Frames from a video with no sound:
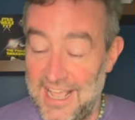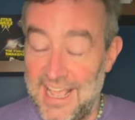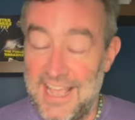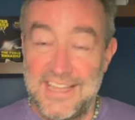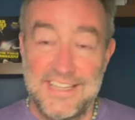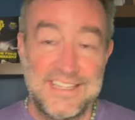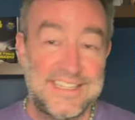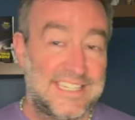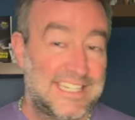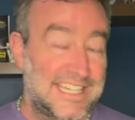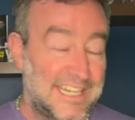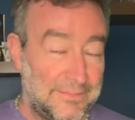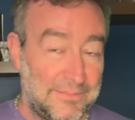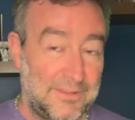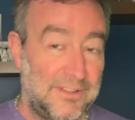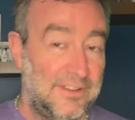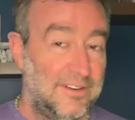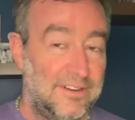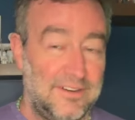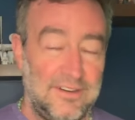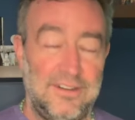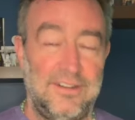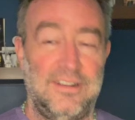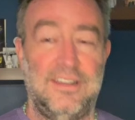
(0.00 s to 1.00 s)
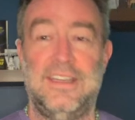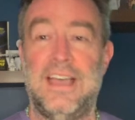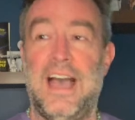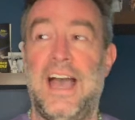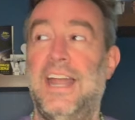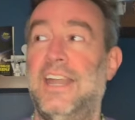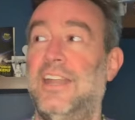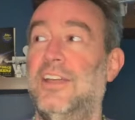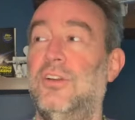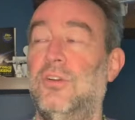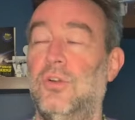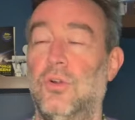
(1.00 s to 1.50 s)
Similar
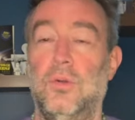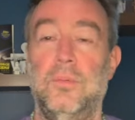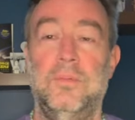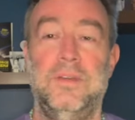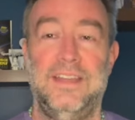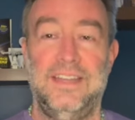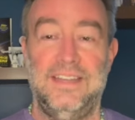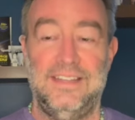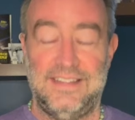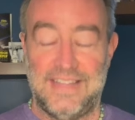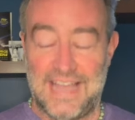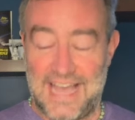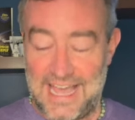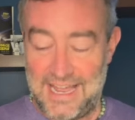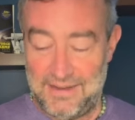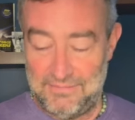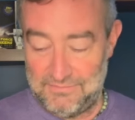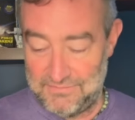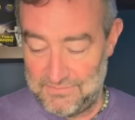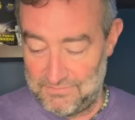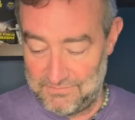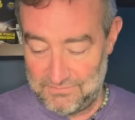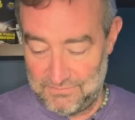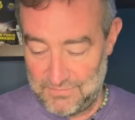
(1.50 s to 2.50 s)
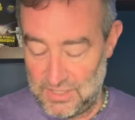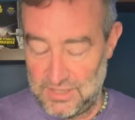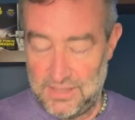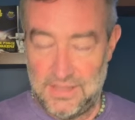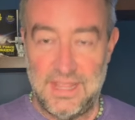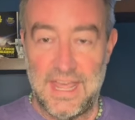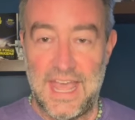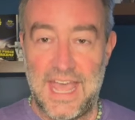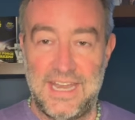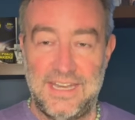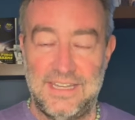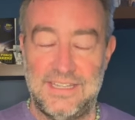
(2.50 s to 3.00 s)
kind of grooming that
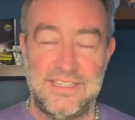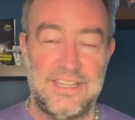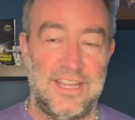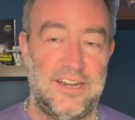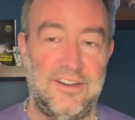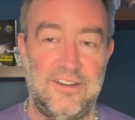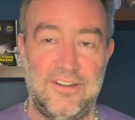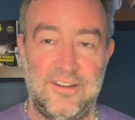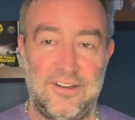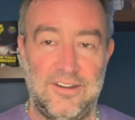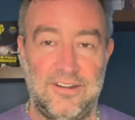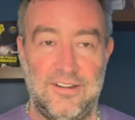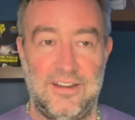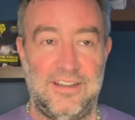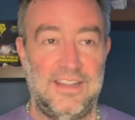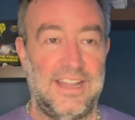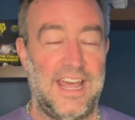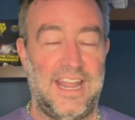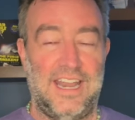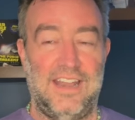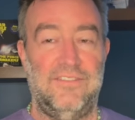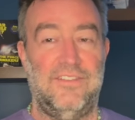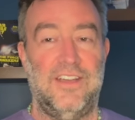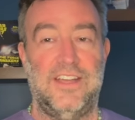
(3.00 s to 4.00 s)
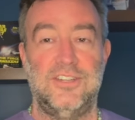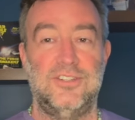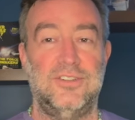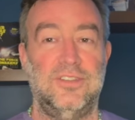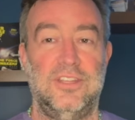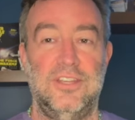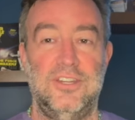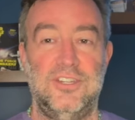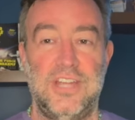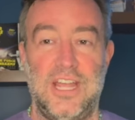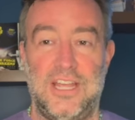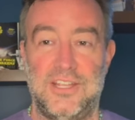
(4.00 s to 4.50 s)
then Senator and then
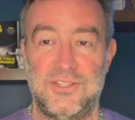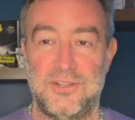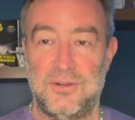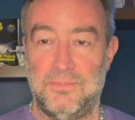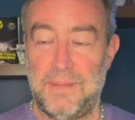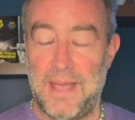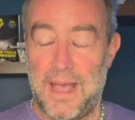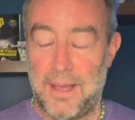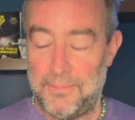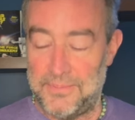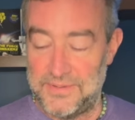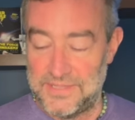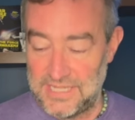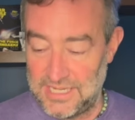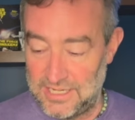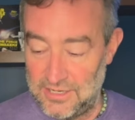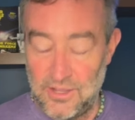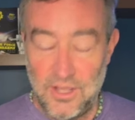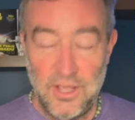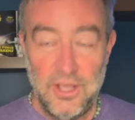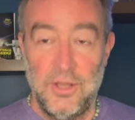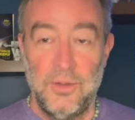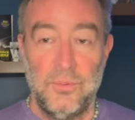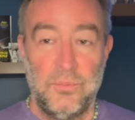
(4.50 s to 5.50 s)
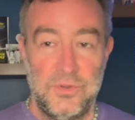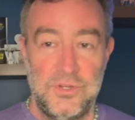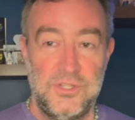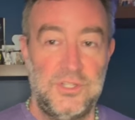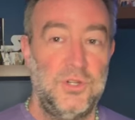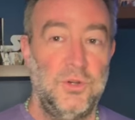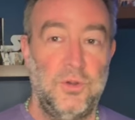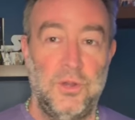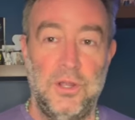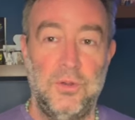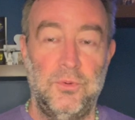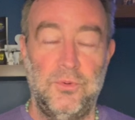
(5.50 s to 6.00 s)
eventually Chancellor Palpatine was
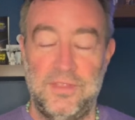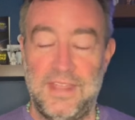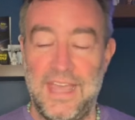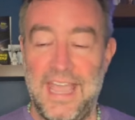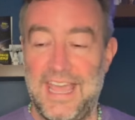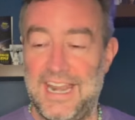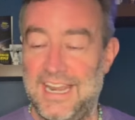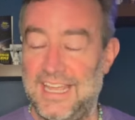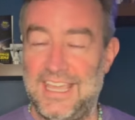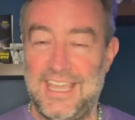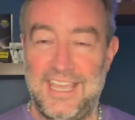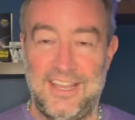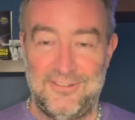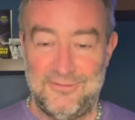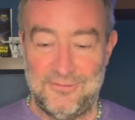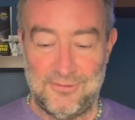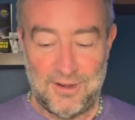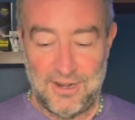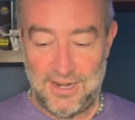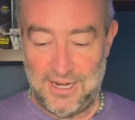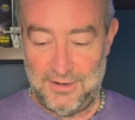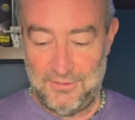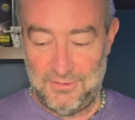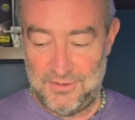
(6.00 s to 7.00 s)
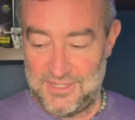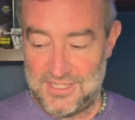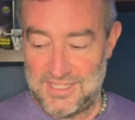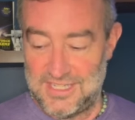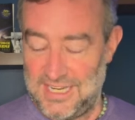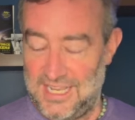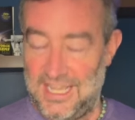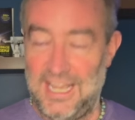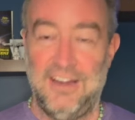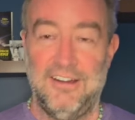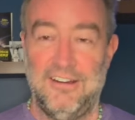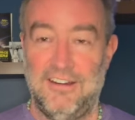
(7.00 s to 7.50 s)
doing with Anakin, where he was
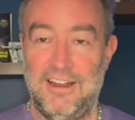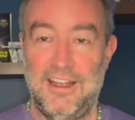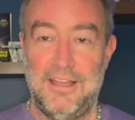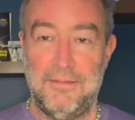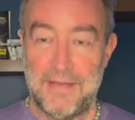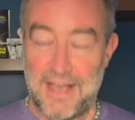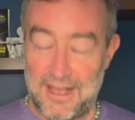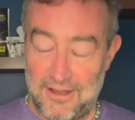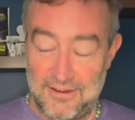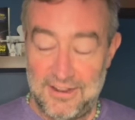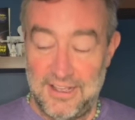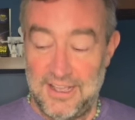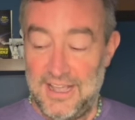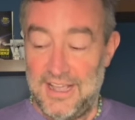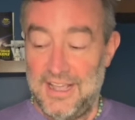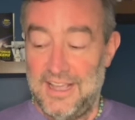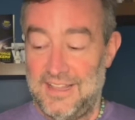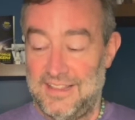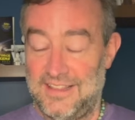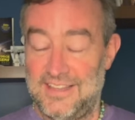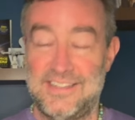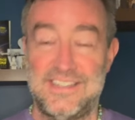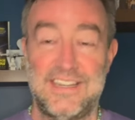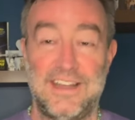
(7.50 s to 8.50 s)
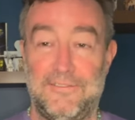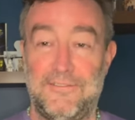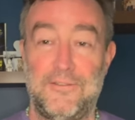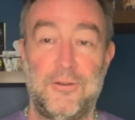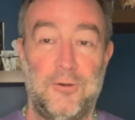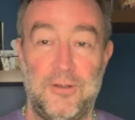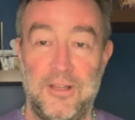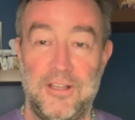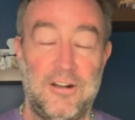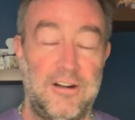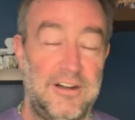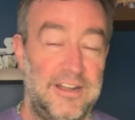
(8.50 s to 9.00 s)
hearing about the stuff
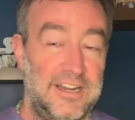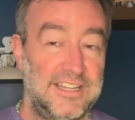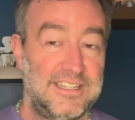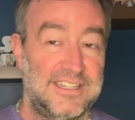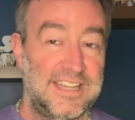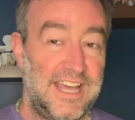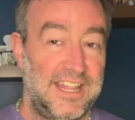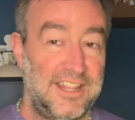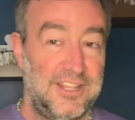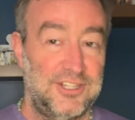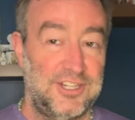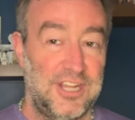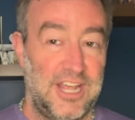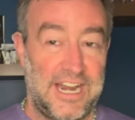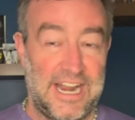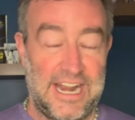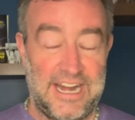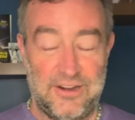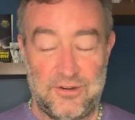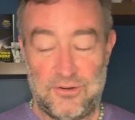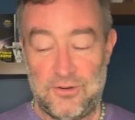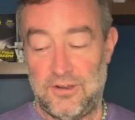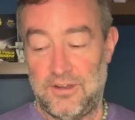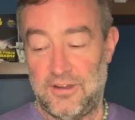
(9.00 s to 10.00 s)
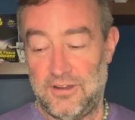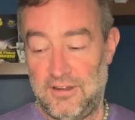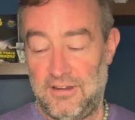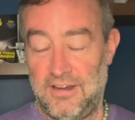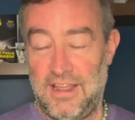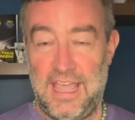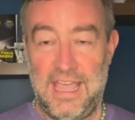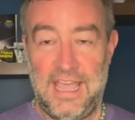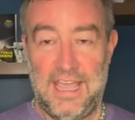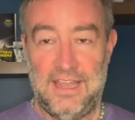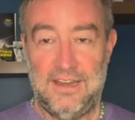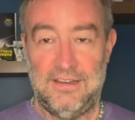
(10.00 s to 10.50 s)
going on inside the Jedi Order
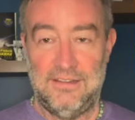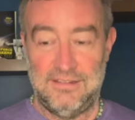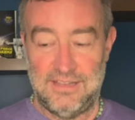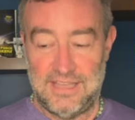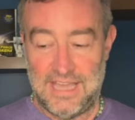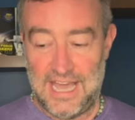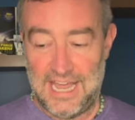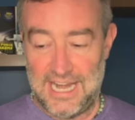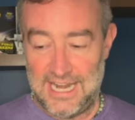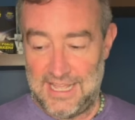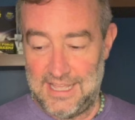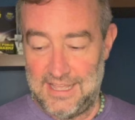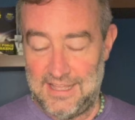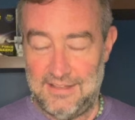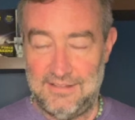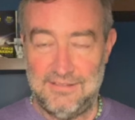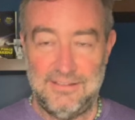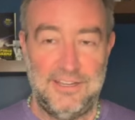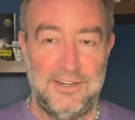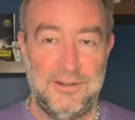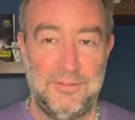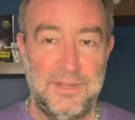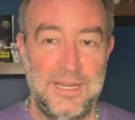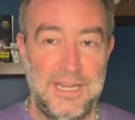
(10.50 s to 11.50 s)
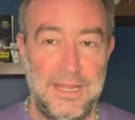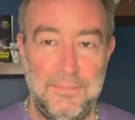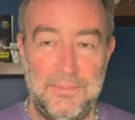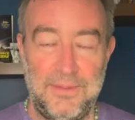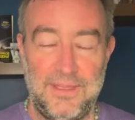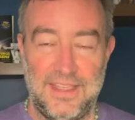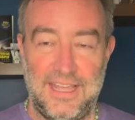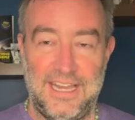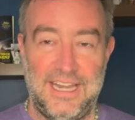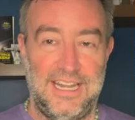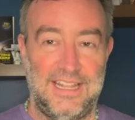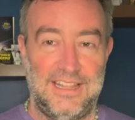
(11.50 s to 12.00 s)
and kind of, you know,
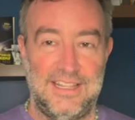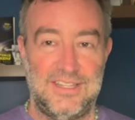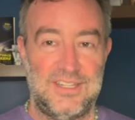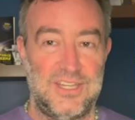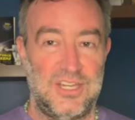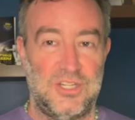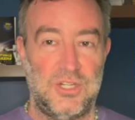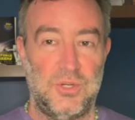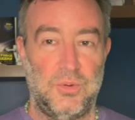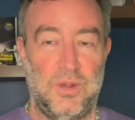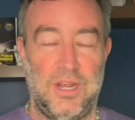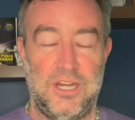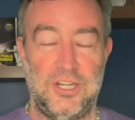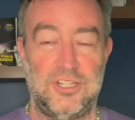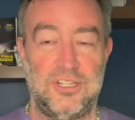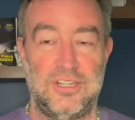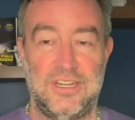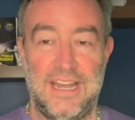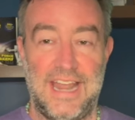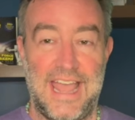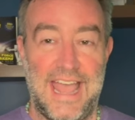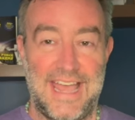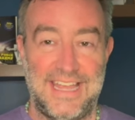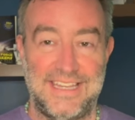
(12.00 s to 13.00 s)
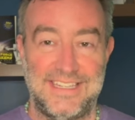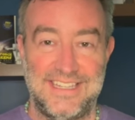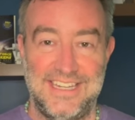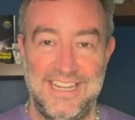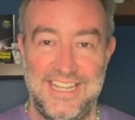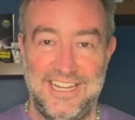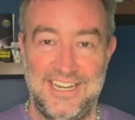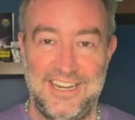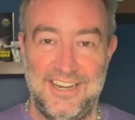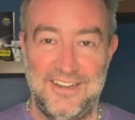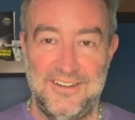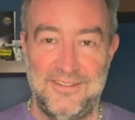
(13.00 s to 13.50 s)
manipulating the situation as
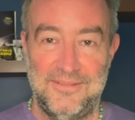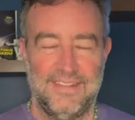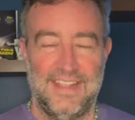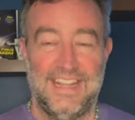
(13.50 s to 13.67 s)
needed.